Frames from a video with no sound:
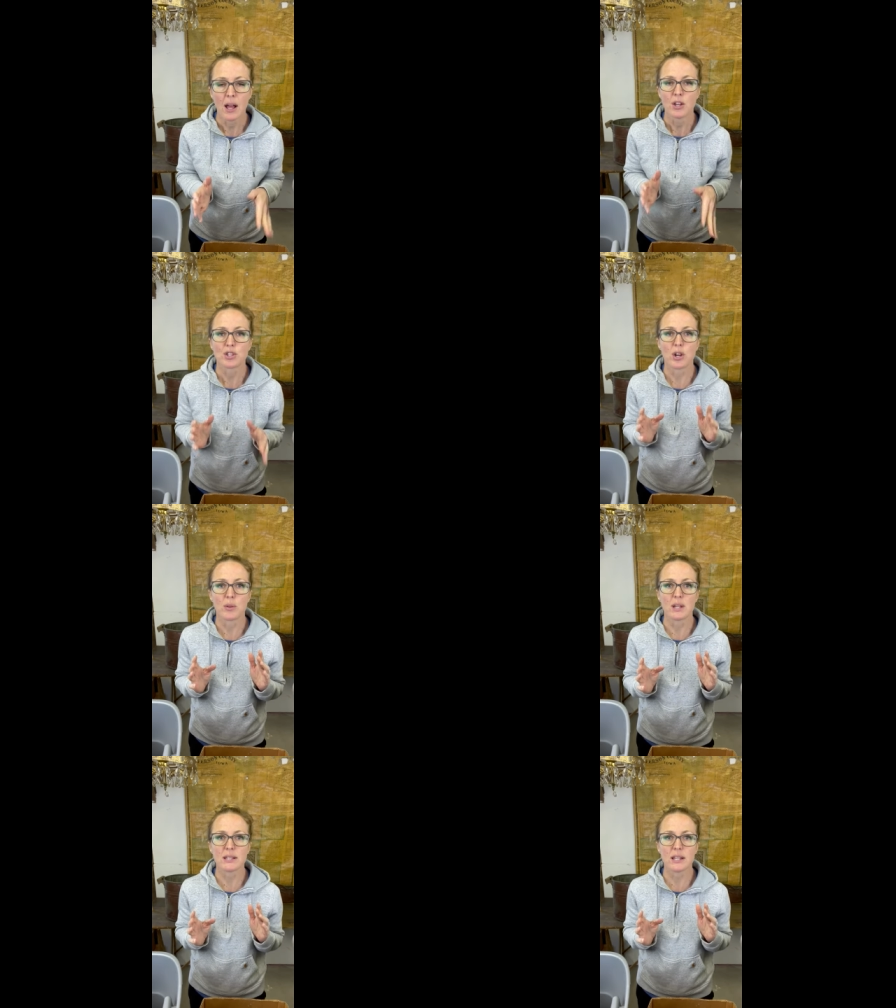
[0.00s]
So
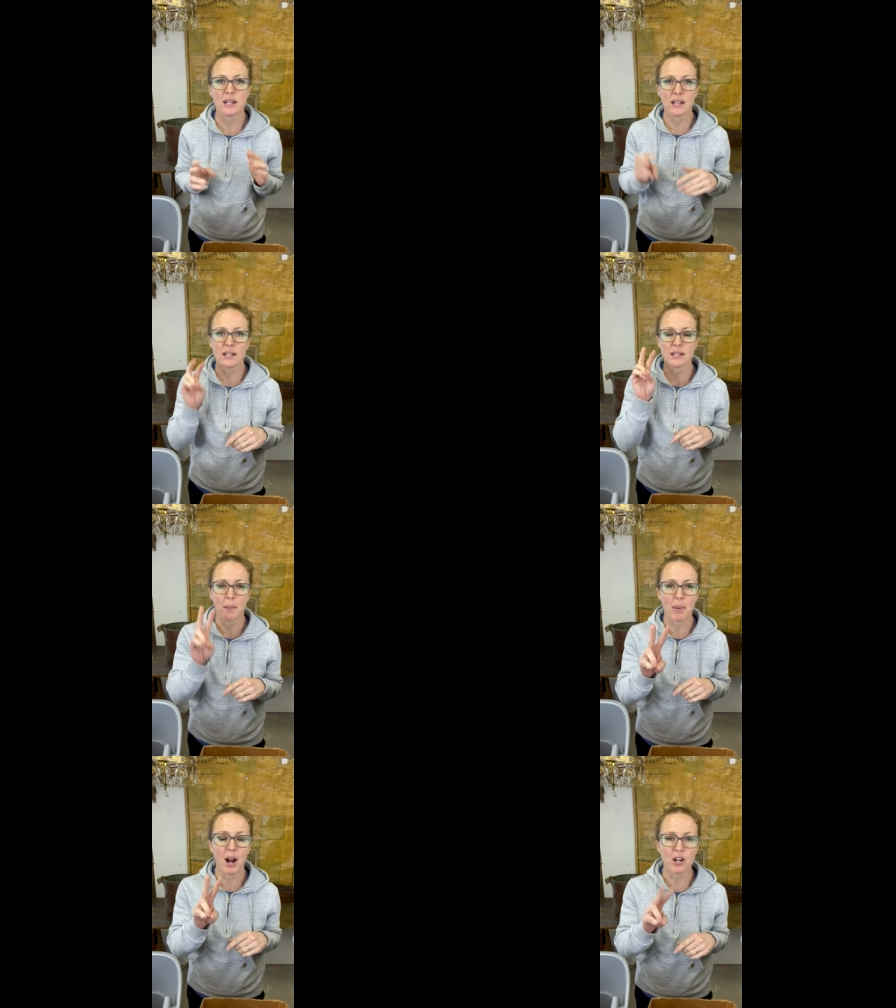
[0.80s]
this is
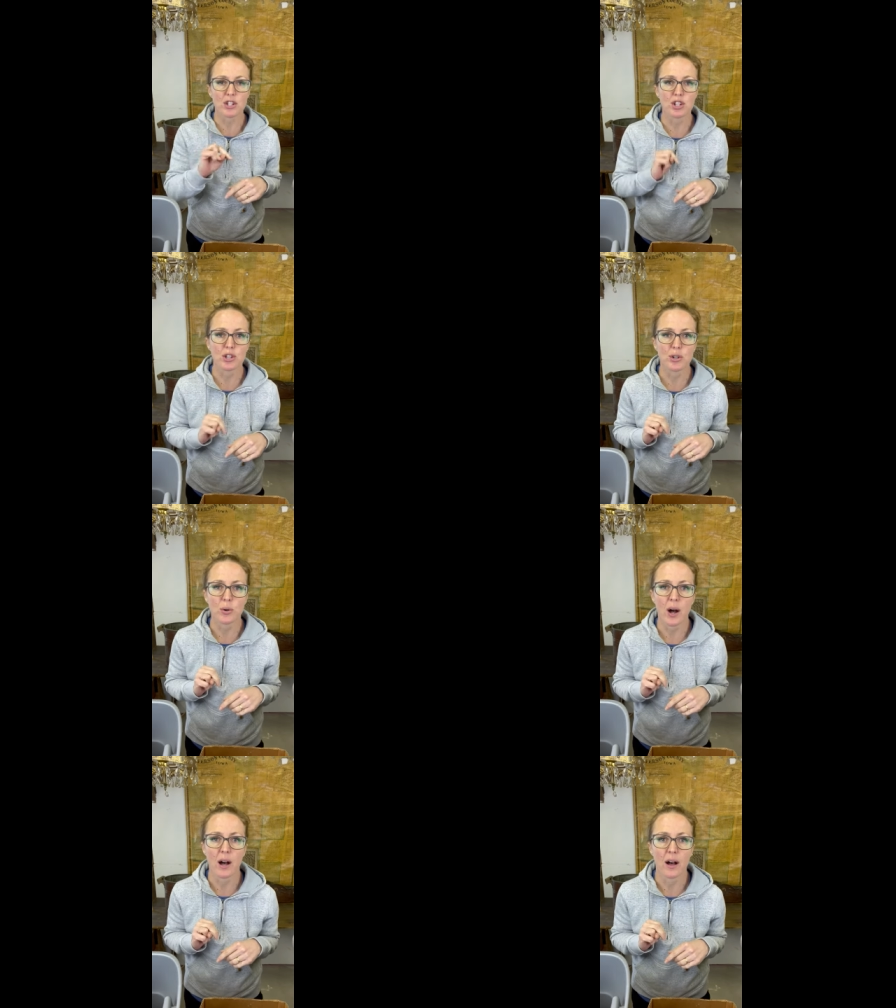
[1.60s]
part two
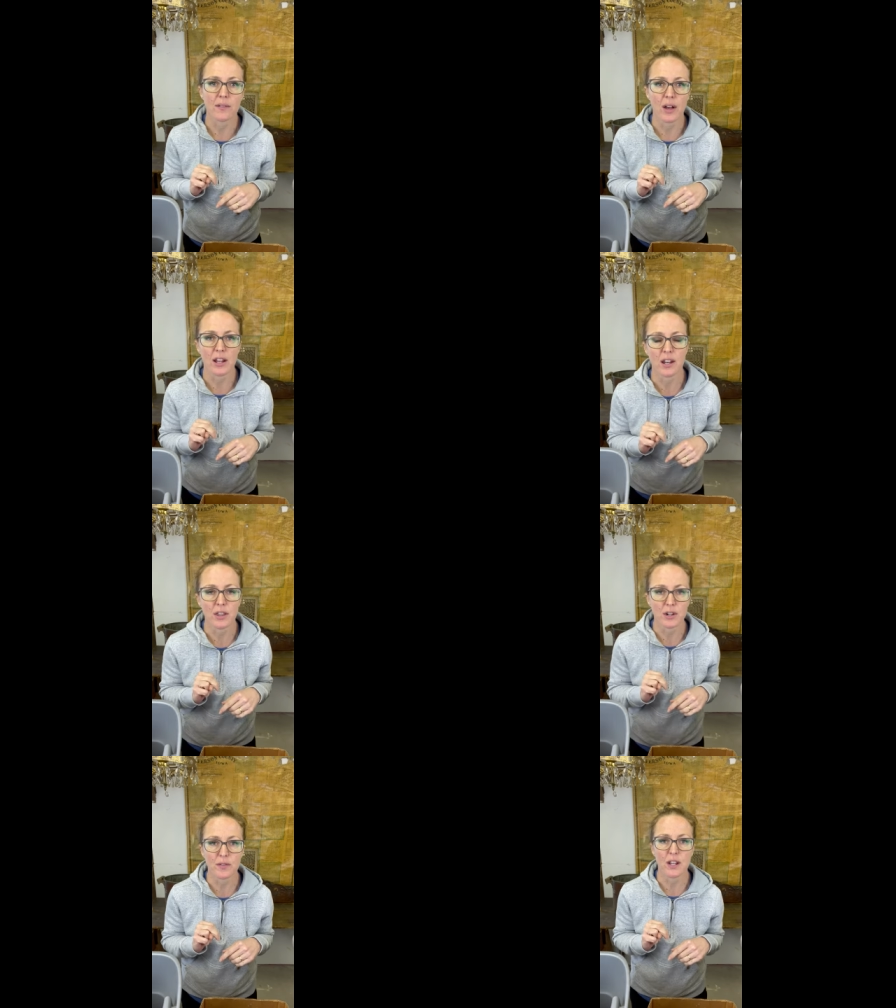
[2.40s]
of
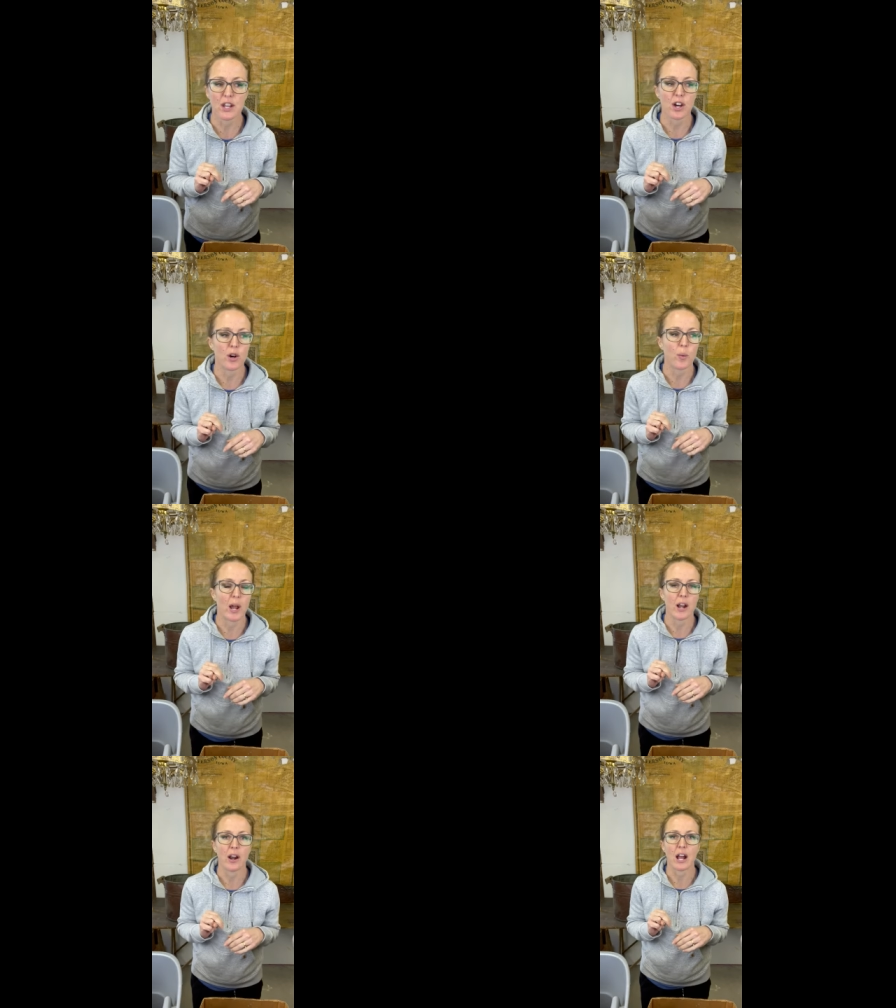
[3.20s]
another video
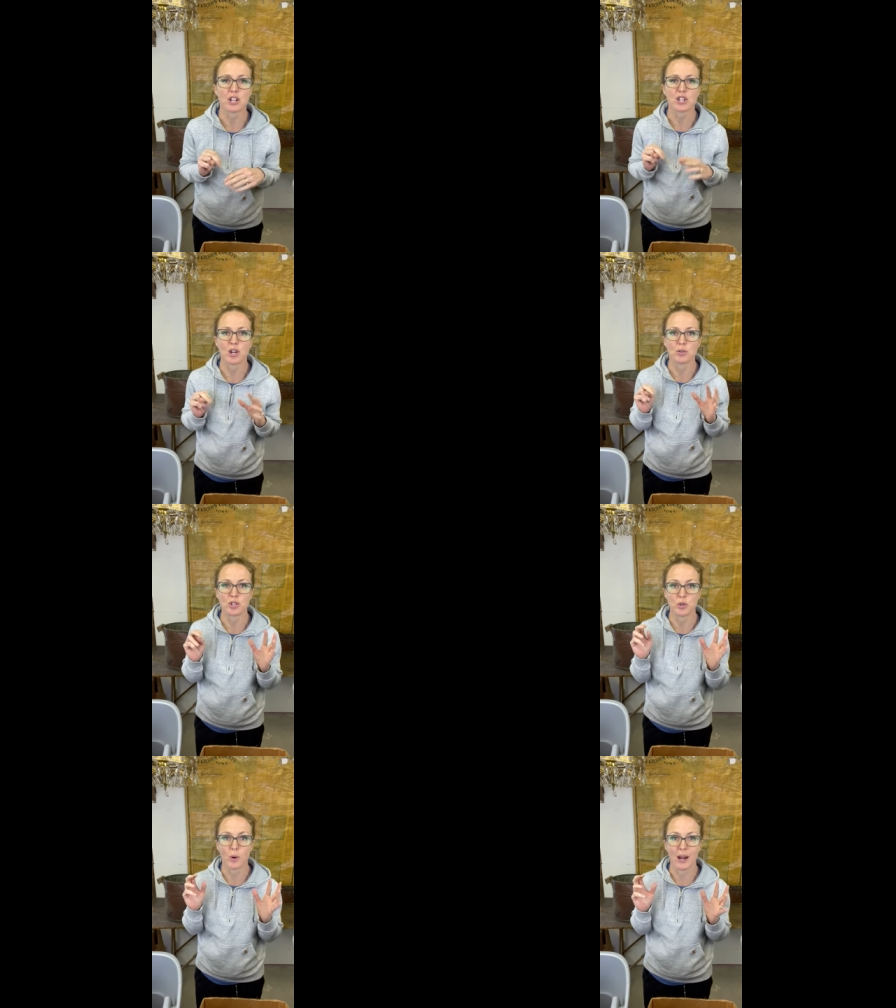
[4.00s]
where I showed you what I